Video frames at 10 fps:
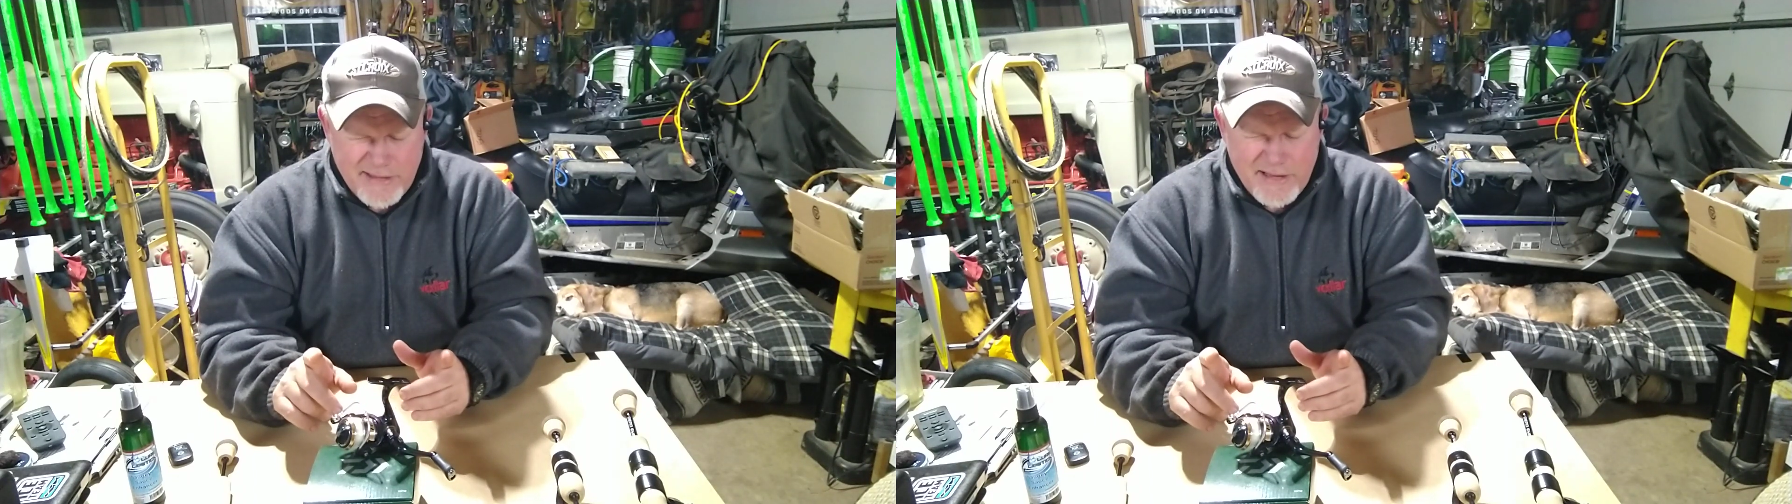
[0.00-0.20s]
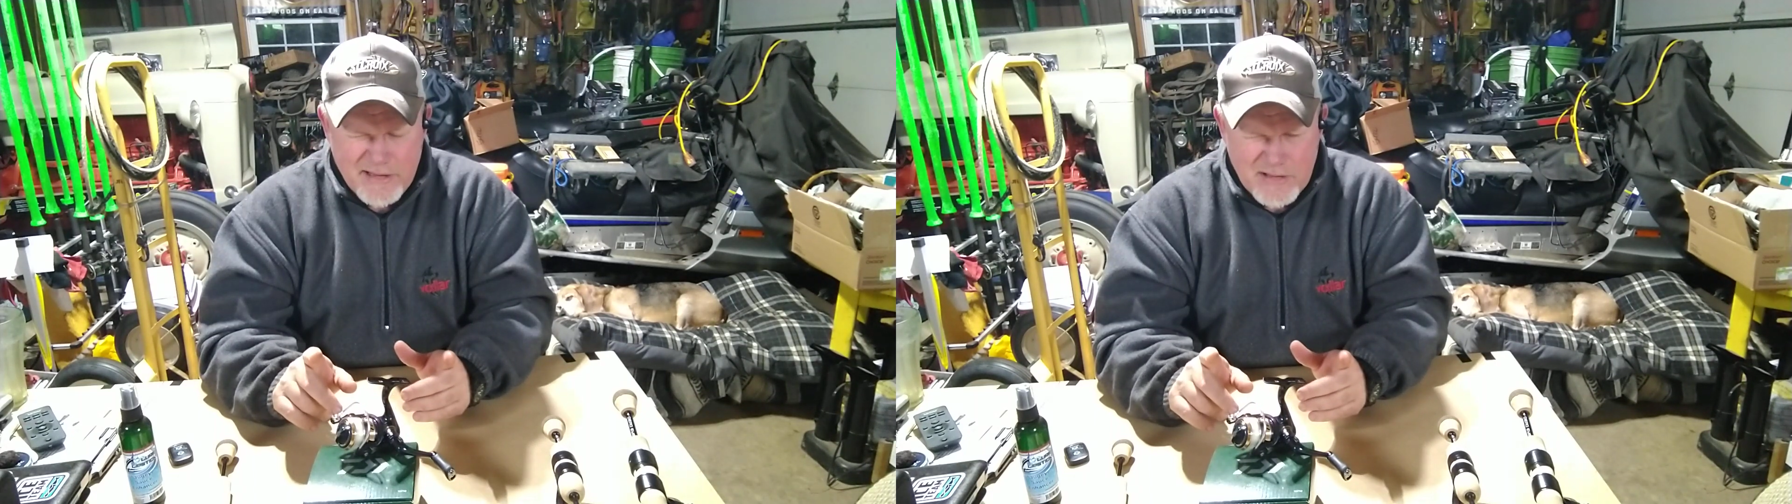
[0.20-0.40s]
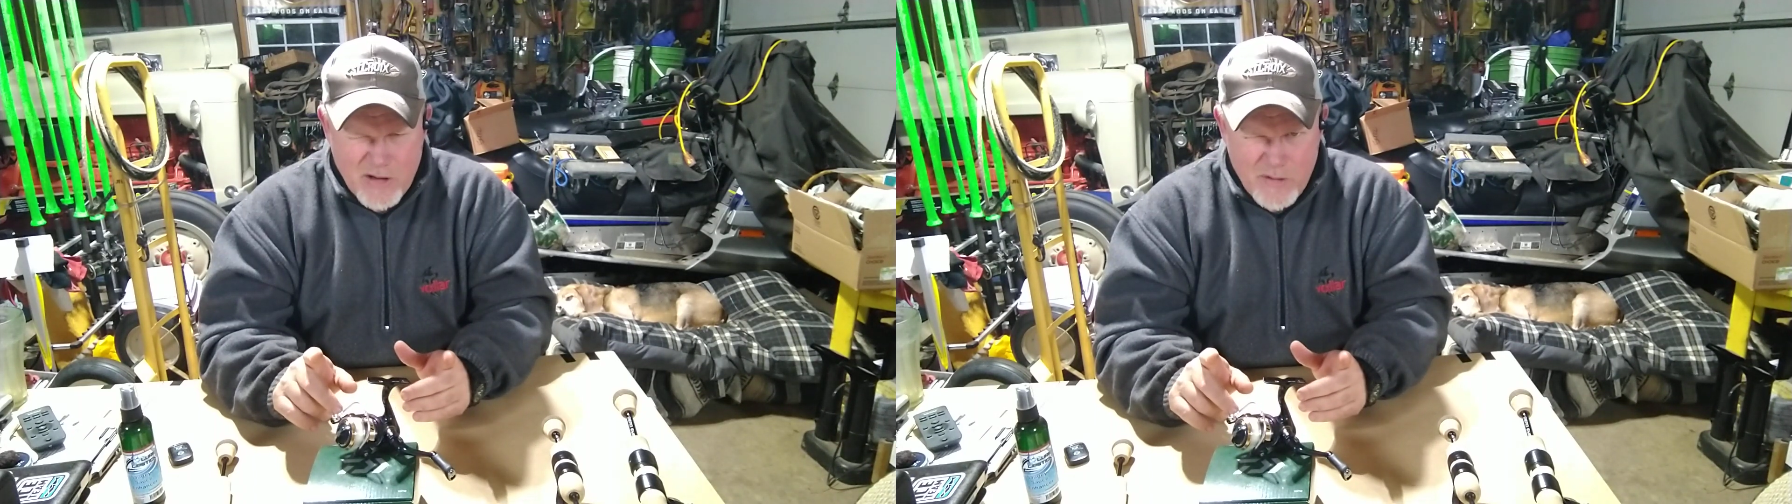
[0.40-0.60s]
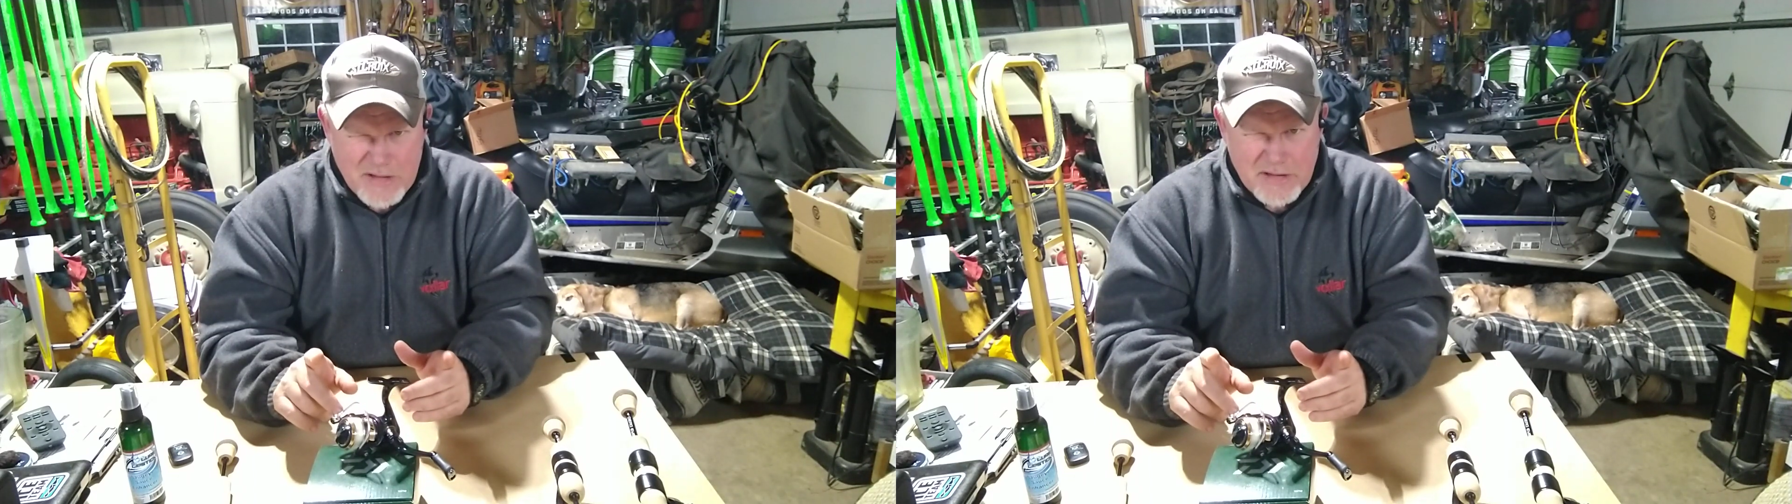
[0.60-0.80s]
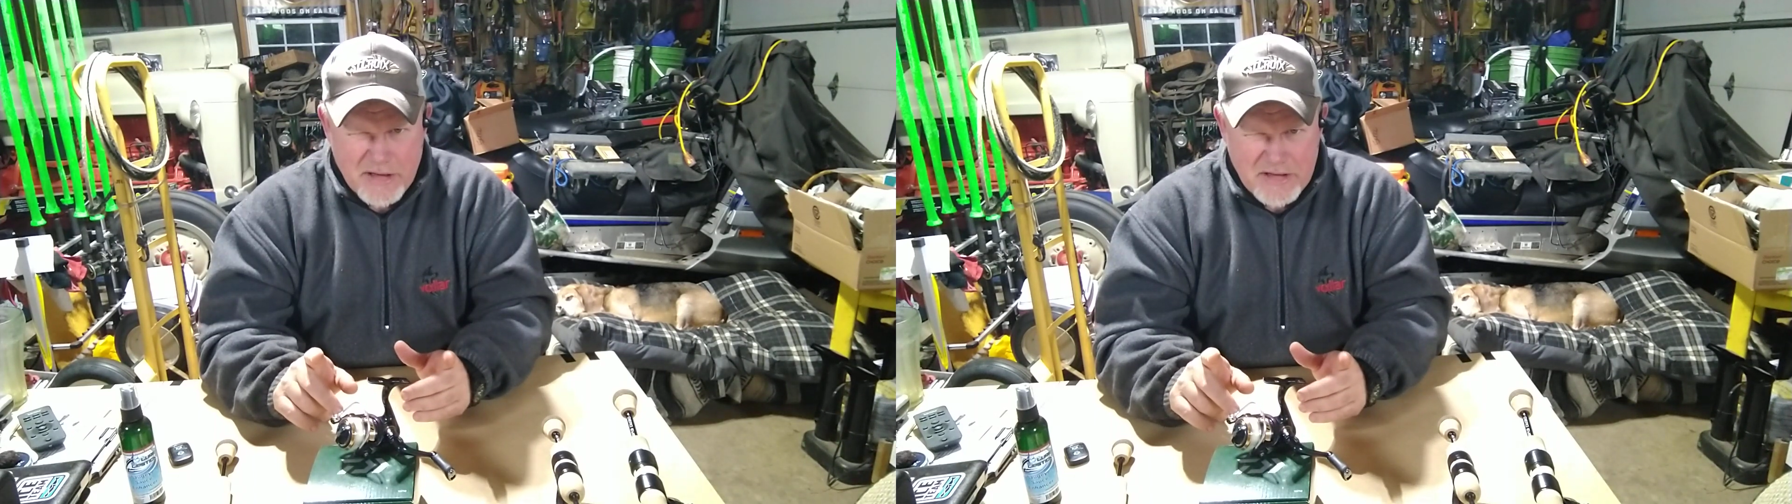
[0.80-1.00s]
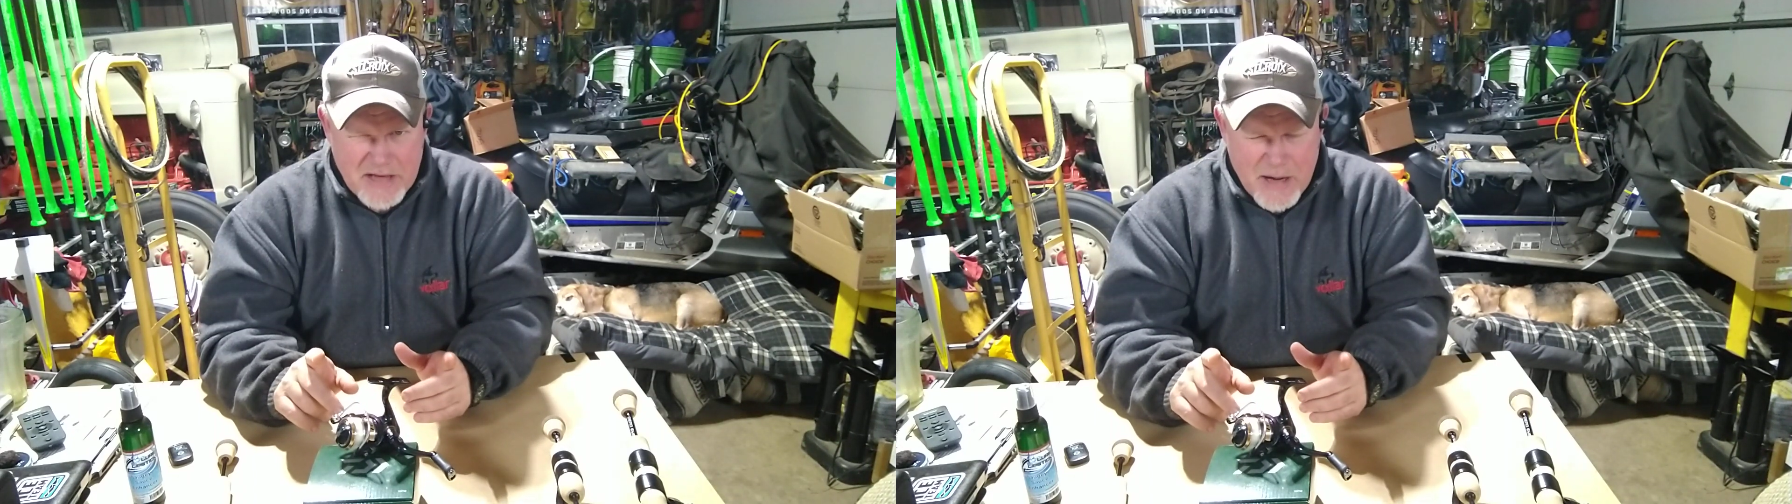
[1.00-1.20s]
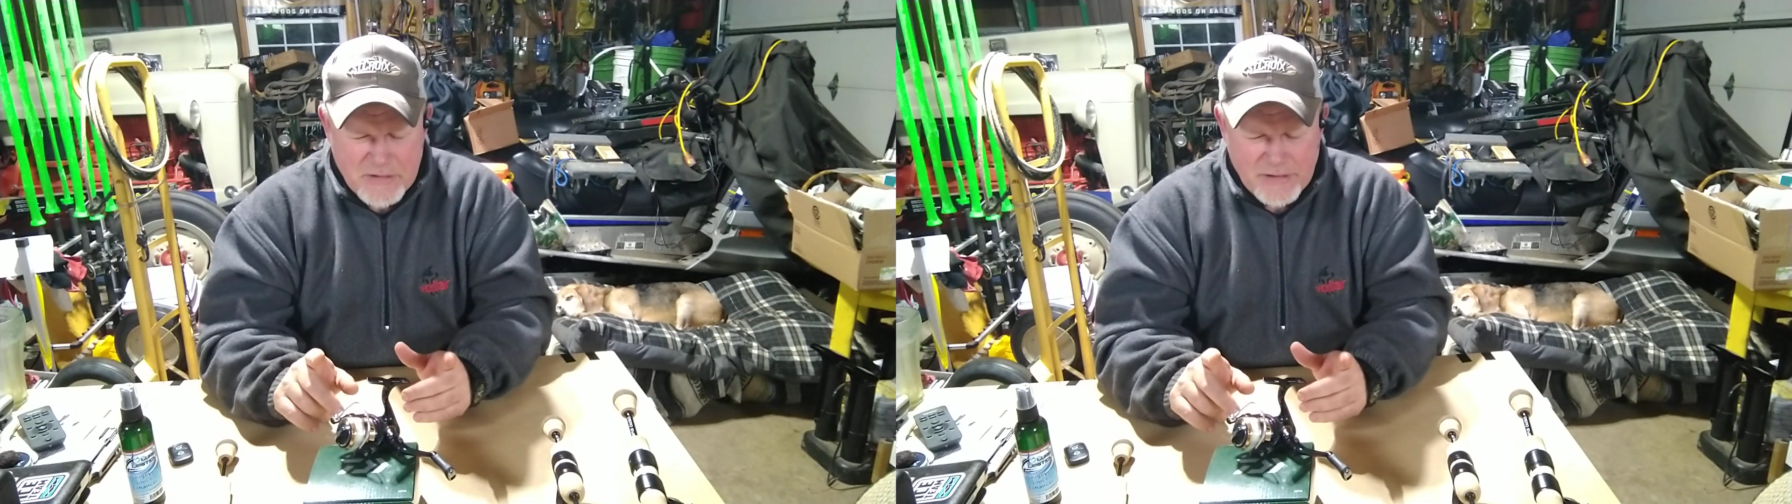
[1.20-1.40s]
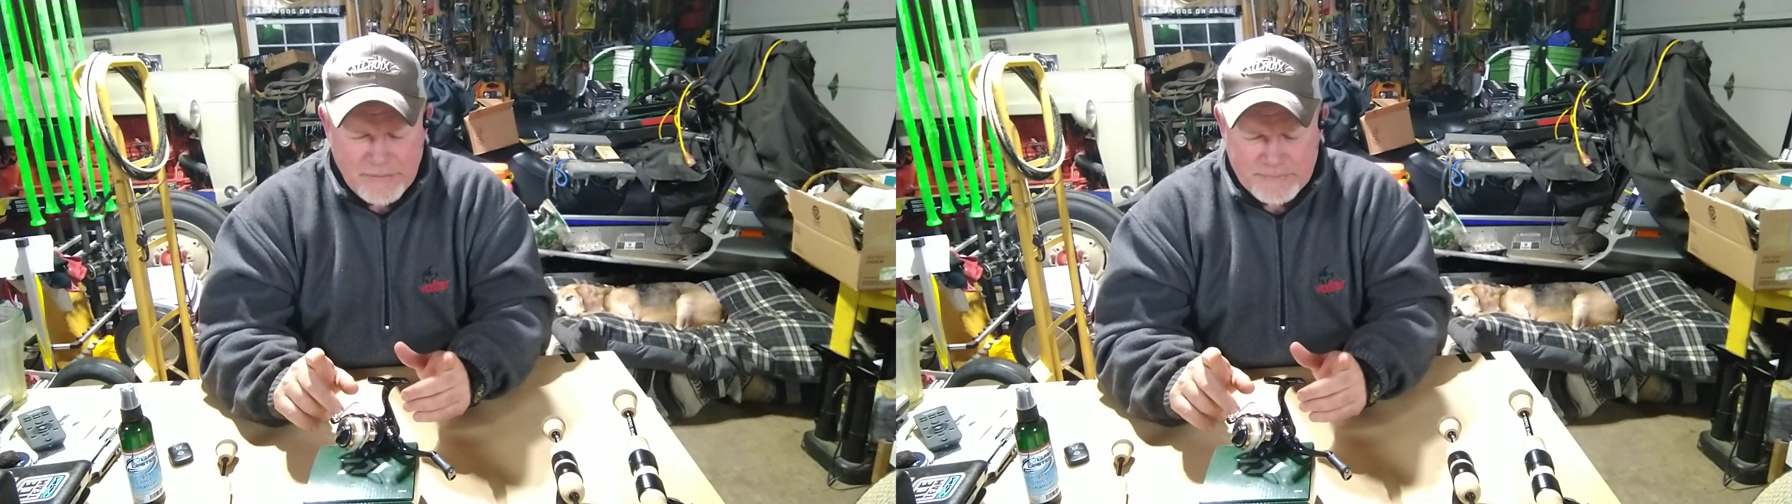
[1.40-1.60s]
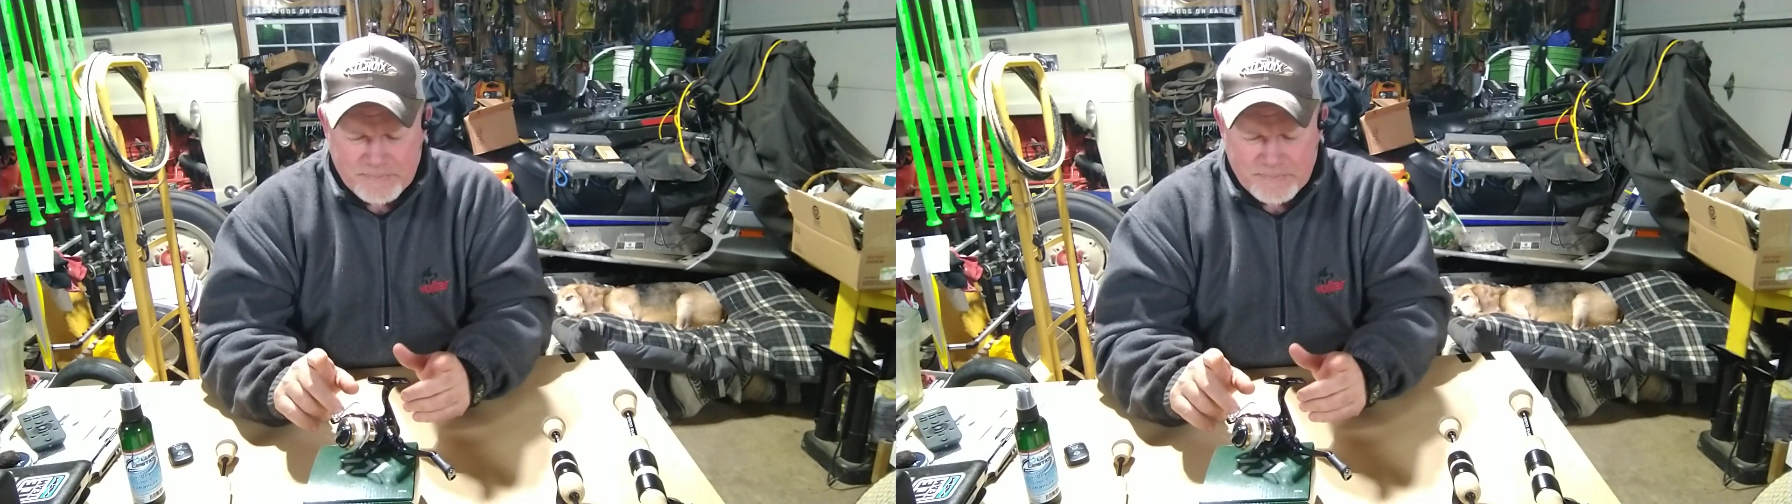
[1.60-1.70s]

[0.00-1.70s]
is always a nice option.